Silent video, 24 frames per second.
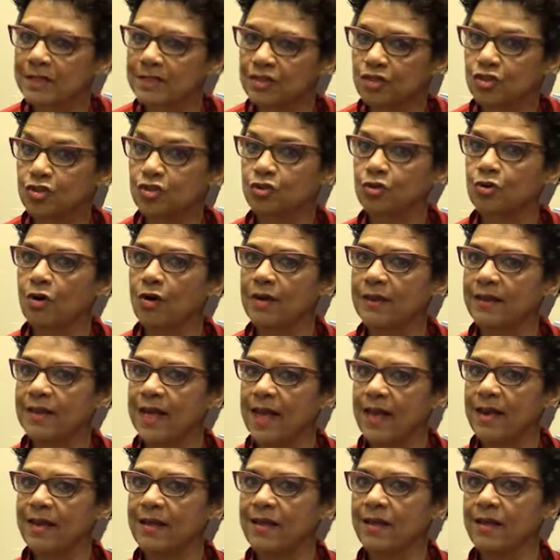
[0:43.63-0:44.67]
start
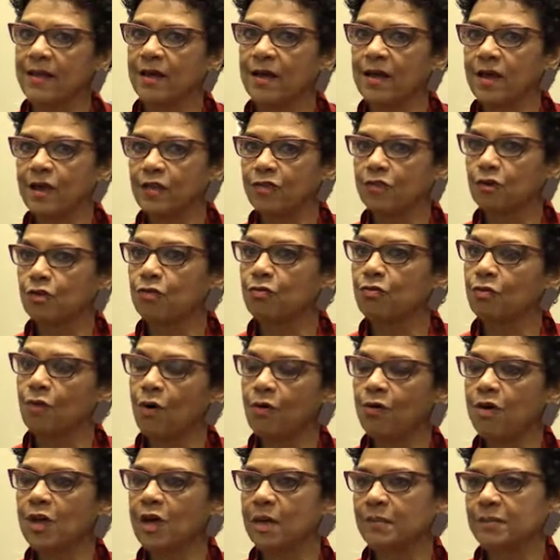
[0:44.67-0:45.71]
getting the
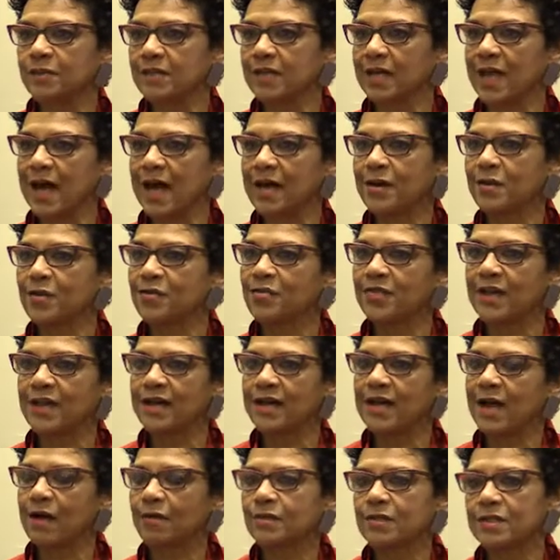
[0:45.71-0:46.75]
grown-ups to kind of
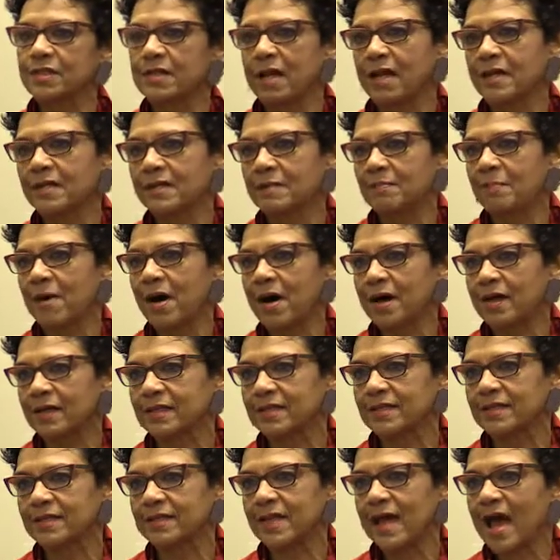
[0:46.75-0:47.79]
think outside the
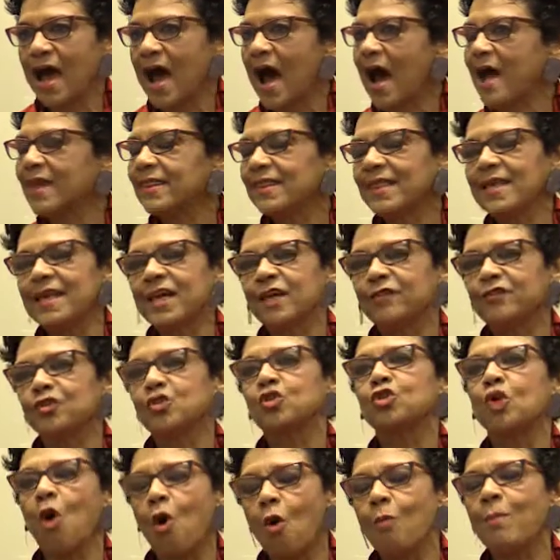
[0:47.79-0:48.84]
box. I think if
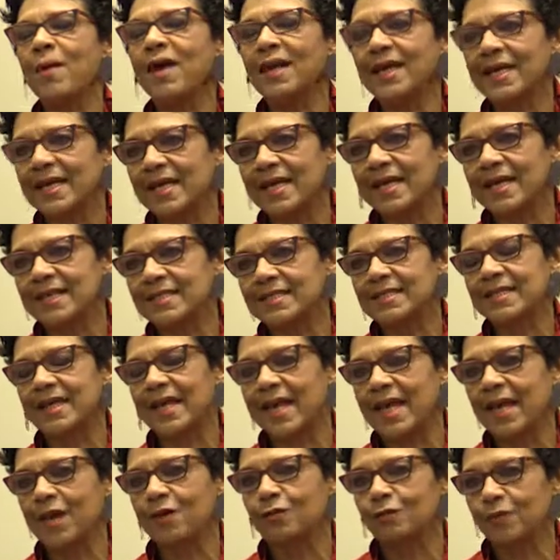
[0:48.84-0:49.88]
so many kids
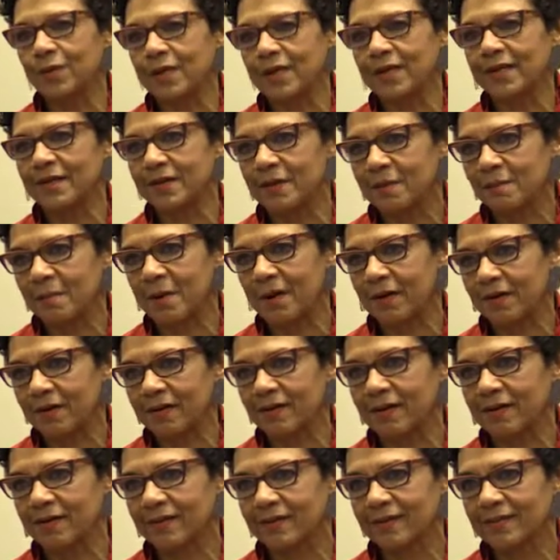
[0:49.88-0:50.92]
can't read in
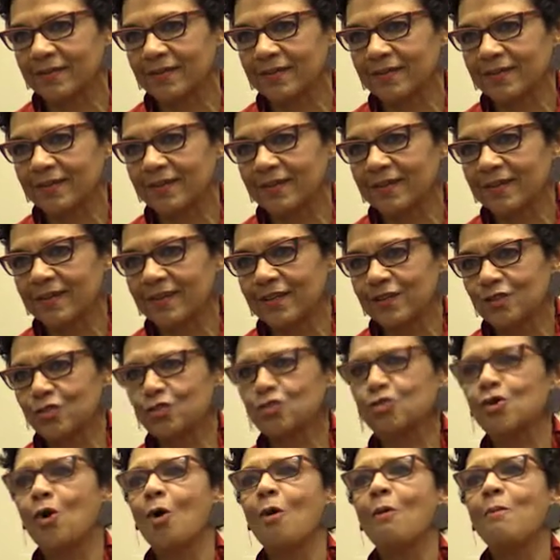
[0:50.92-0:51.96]
America,
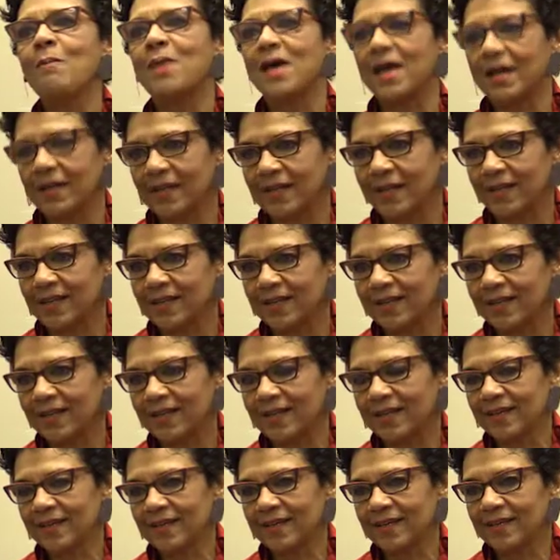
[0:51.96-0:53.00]
so many,
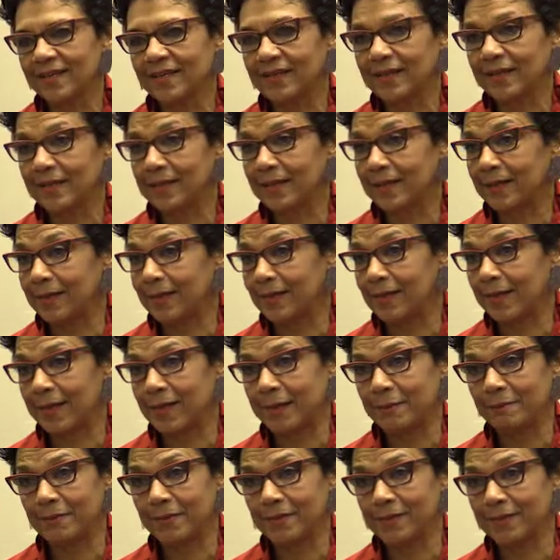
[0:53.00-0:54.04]
it
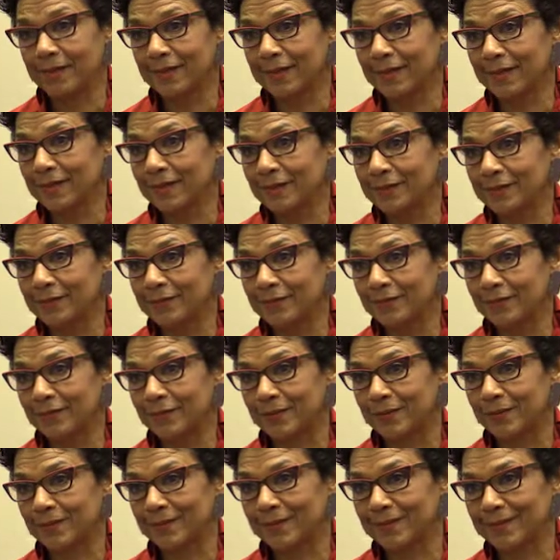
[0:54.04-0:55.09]
can't be the kids'
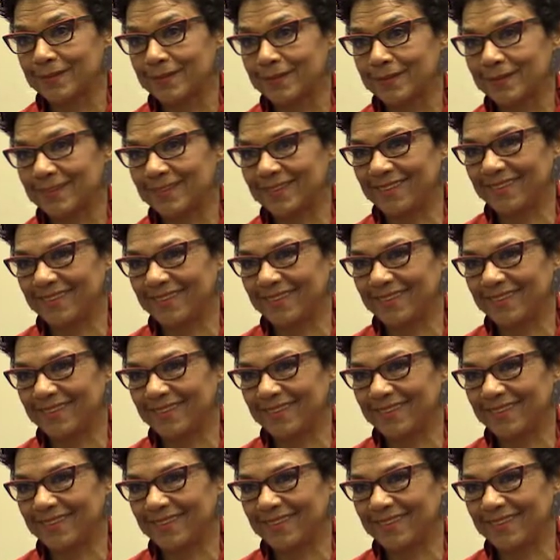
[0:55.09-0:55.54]
fault.